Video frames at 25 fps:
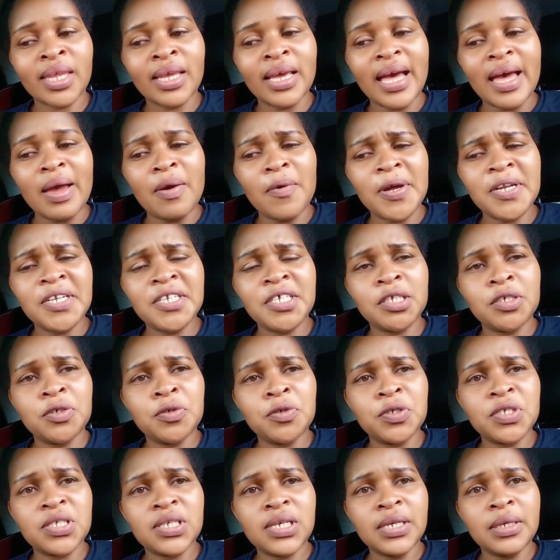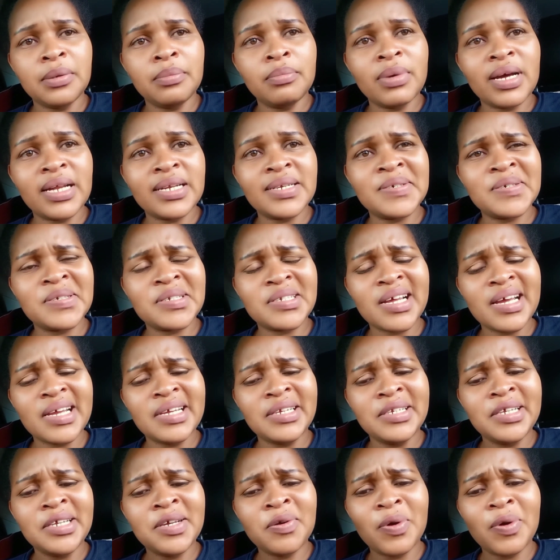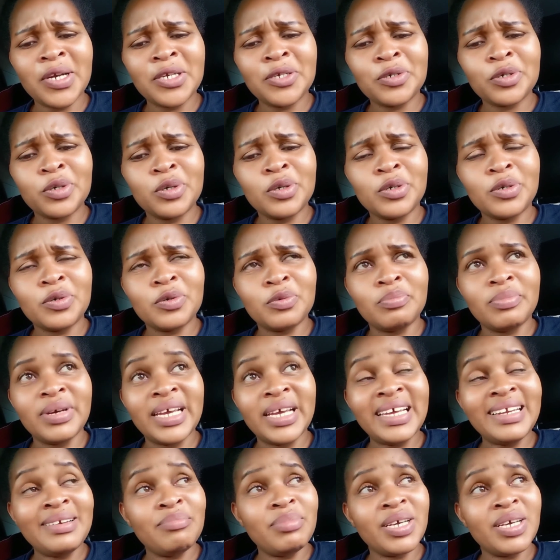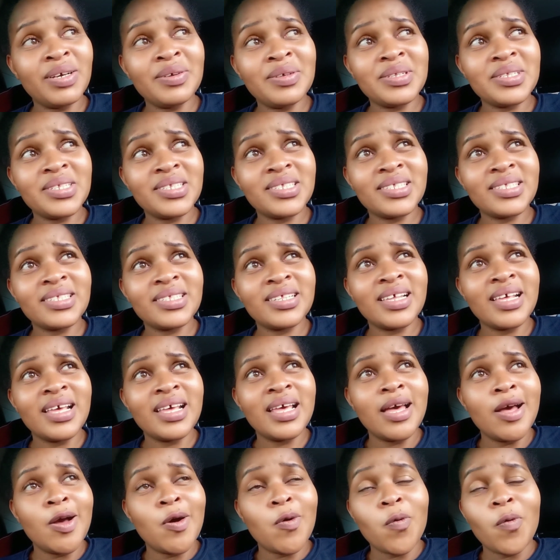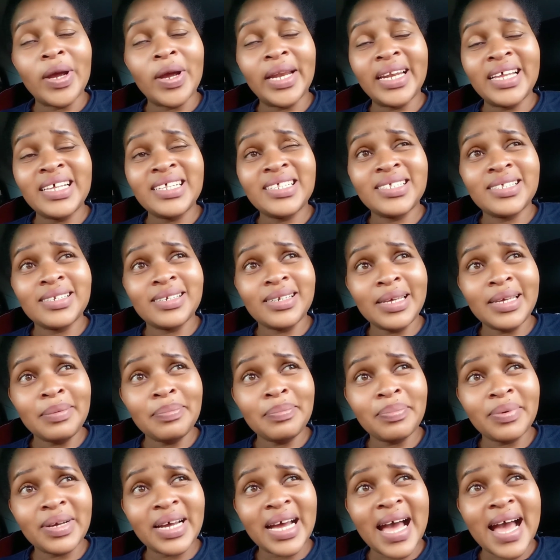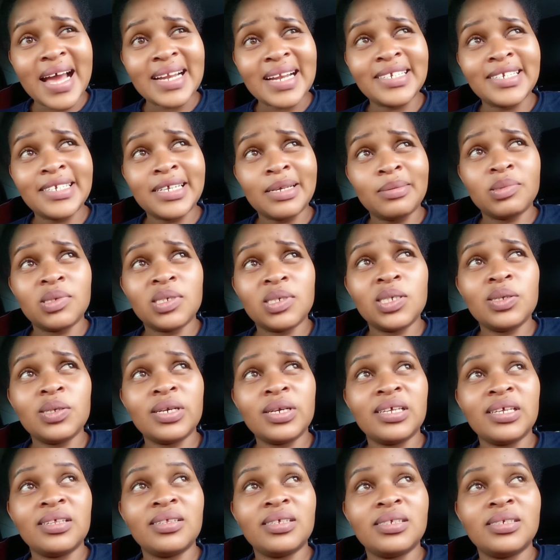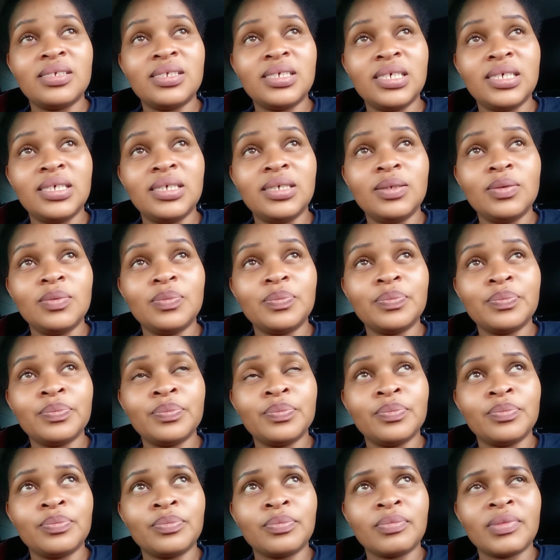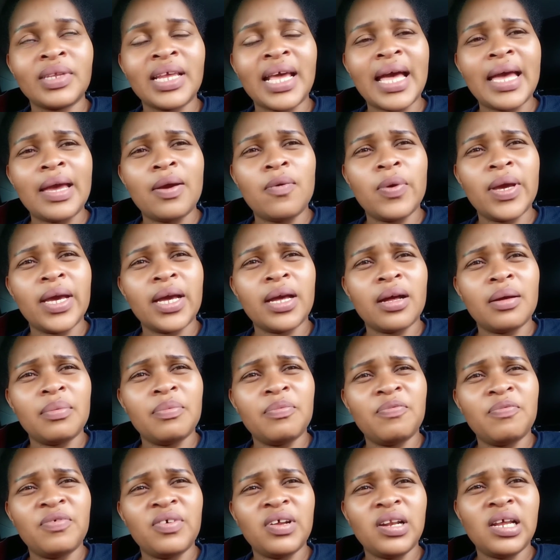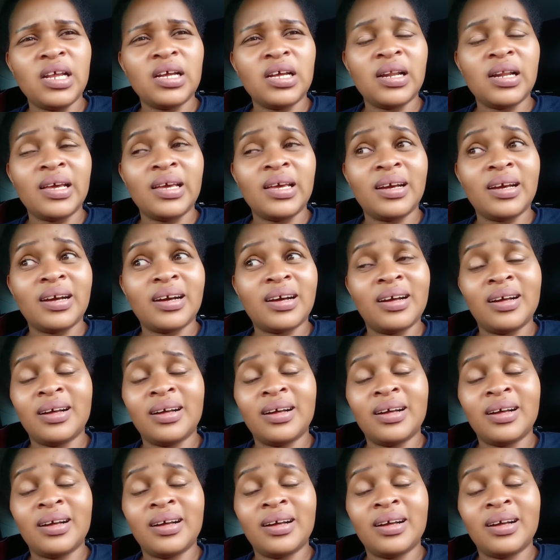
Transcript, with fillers: I wanted to sleep, but I didn't want to go to bed because when I sleep at times during the day, I wake up feeling like